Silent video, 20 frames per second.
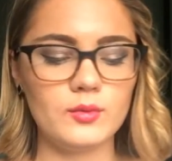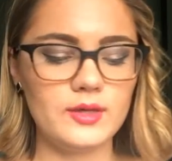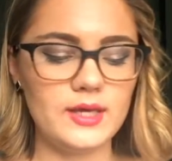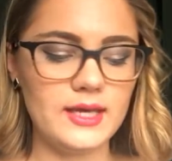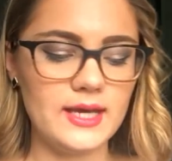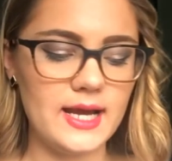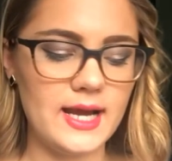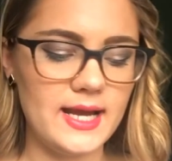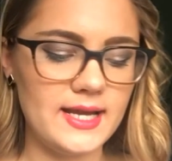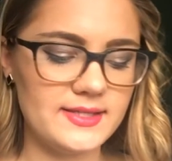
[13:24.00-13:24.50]

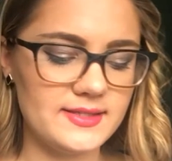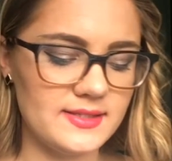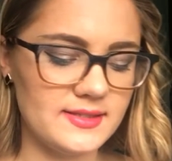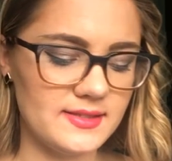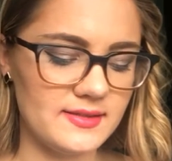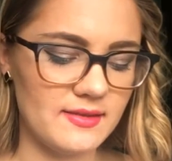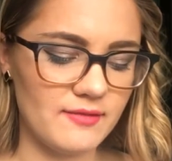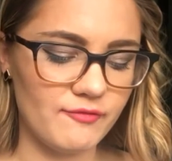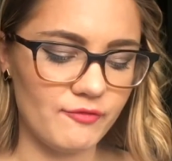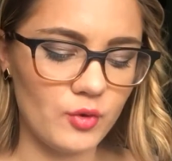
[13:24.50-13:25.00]
Okay guys, this
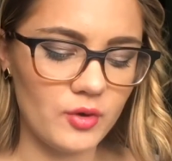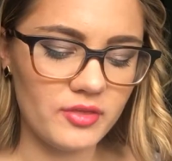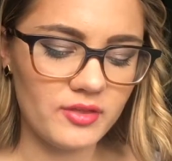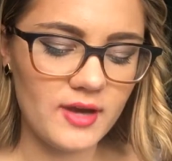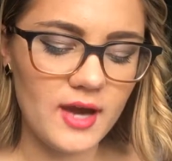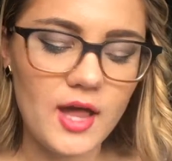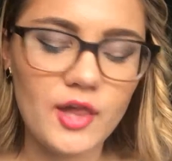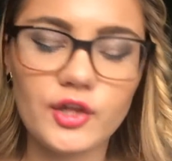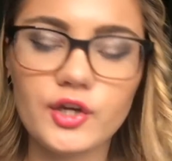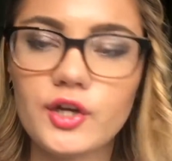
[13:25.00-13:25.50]
is the fourth
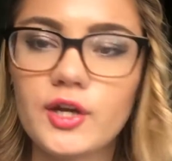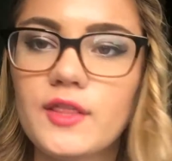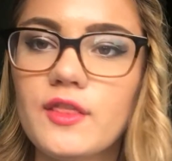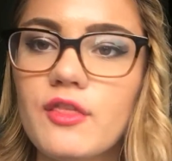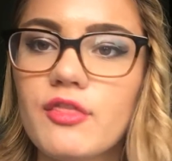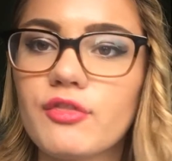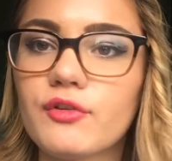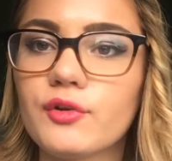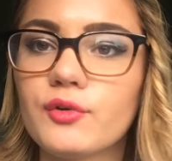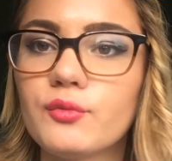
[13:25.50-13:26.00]
color in
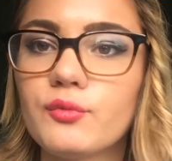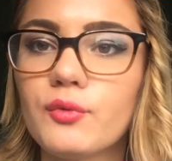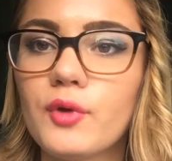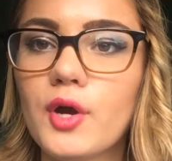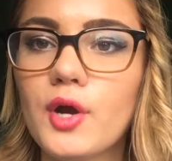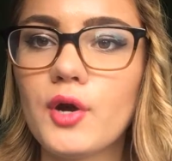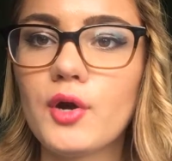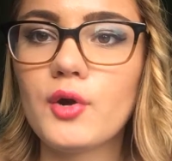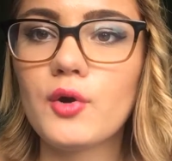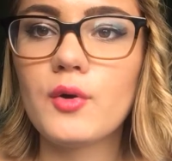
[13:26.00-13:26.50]
the third
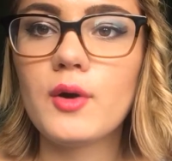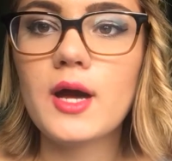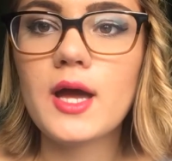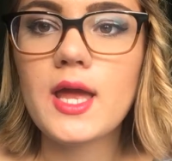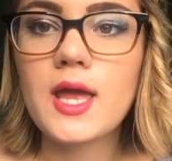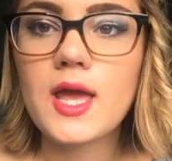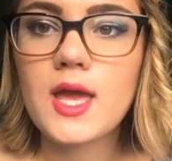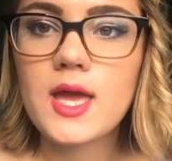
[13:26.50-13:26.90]
row.